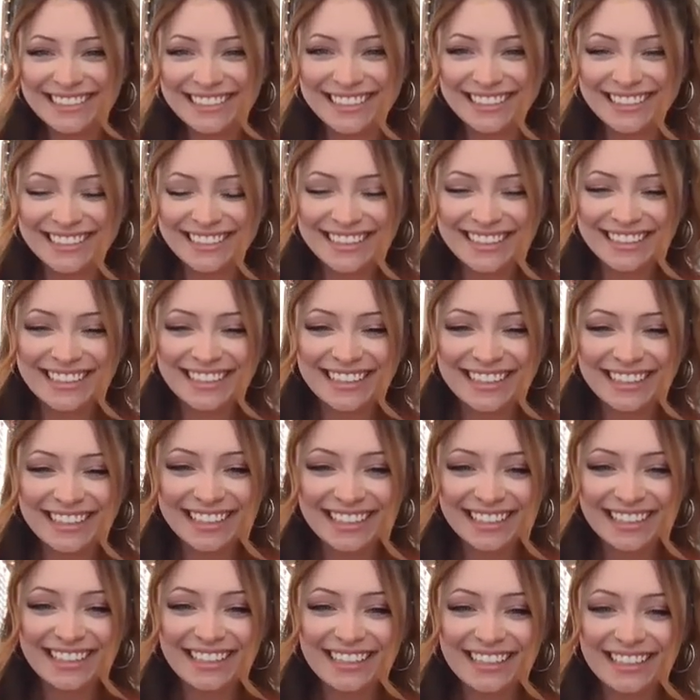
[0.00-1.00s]

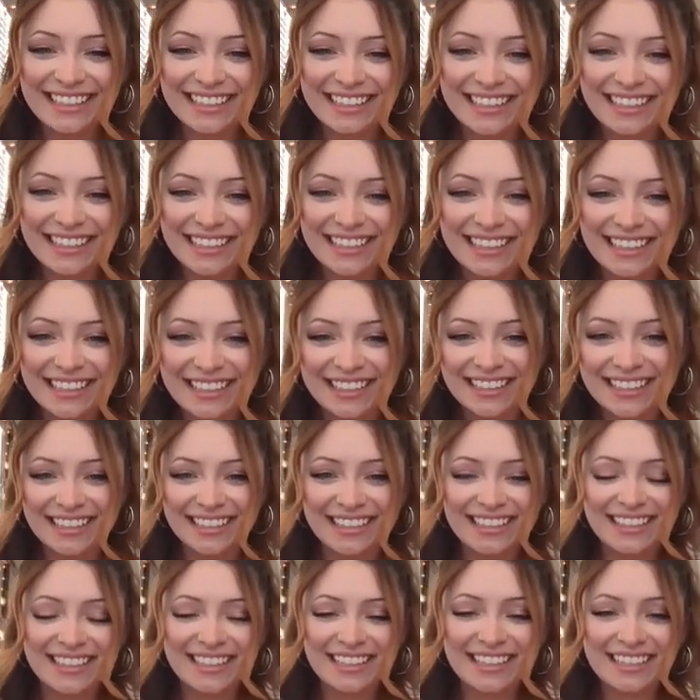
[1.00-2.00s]

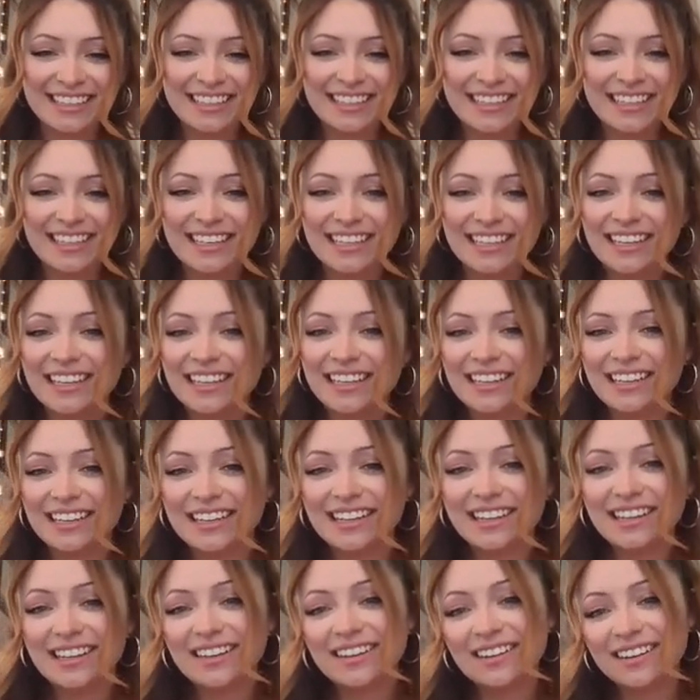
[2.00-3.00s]

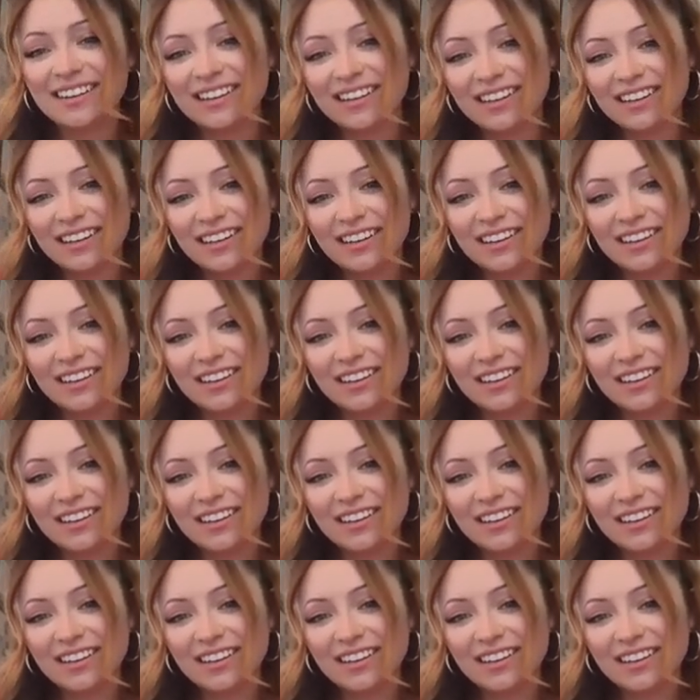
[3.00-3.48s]
[no speech]